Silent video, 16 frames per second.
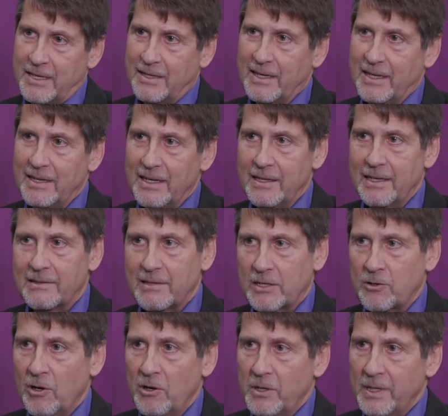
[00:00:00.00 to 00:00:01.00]
the
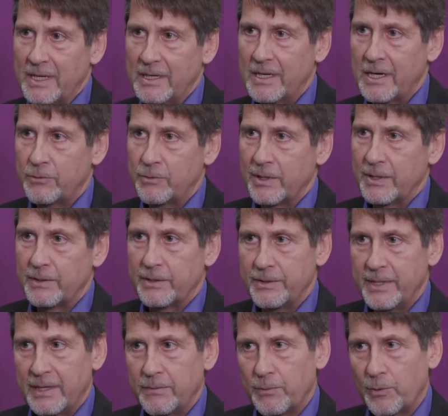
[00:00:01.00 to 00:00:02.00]
technology, they
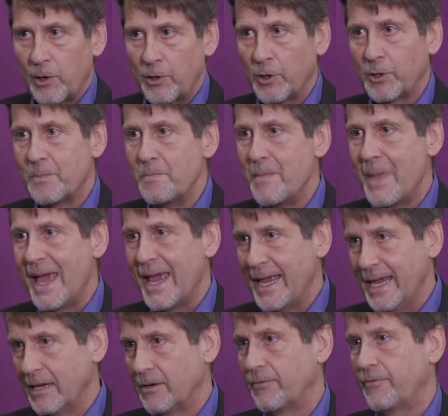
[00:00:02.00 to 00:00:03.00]
were not
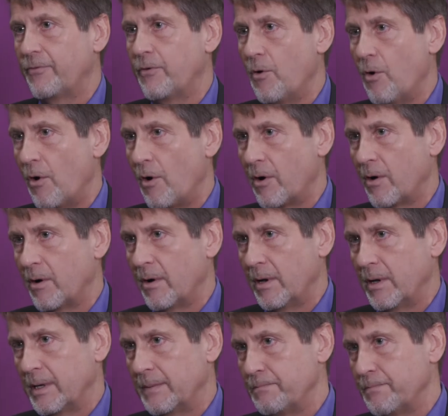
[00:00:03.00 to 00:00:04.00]
made for
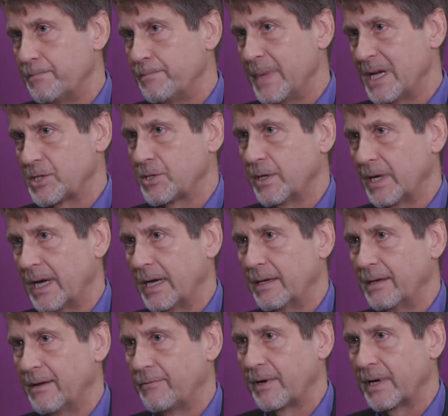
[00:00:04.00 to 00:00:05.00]

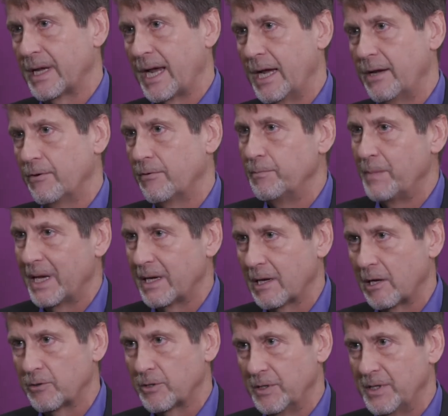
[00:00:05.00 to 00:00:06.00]
measuring different kind of
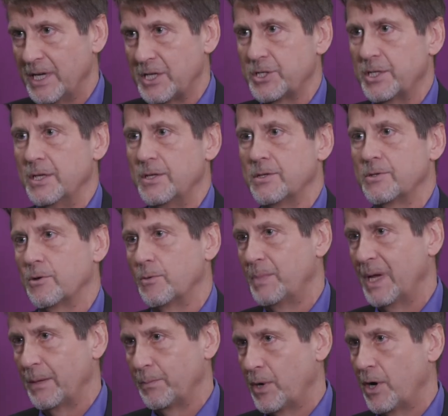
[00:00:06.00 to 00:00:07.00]
medical conditions or
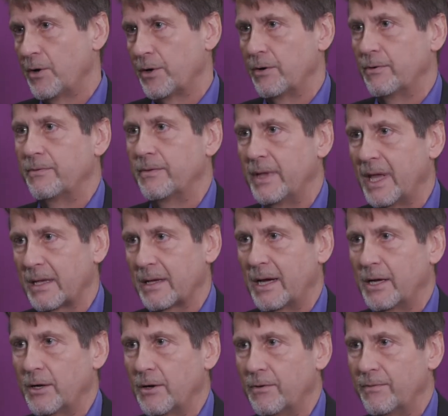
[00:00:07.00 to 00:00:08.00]
being part of that
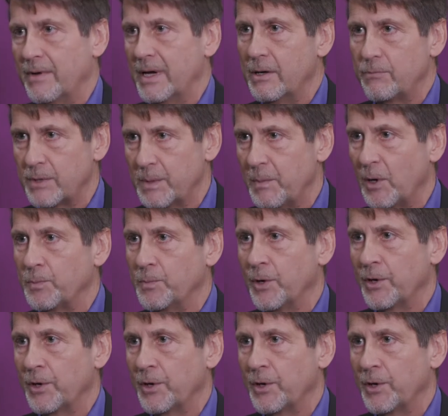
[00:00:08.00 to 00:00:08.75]
kind of remote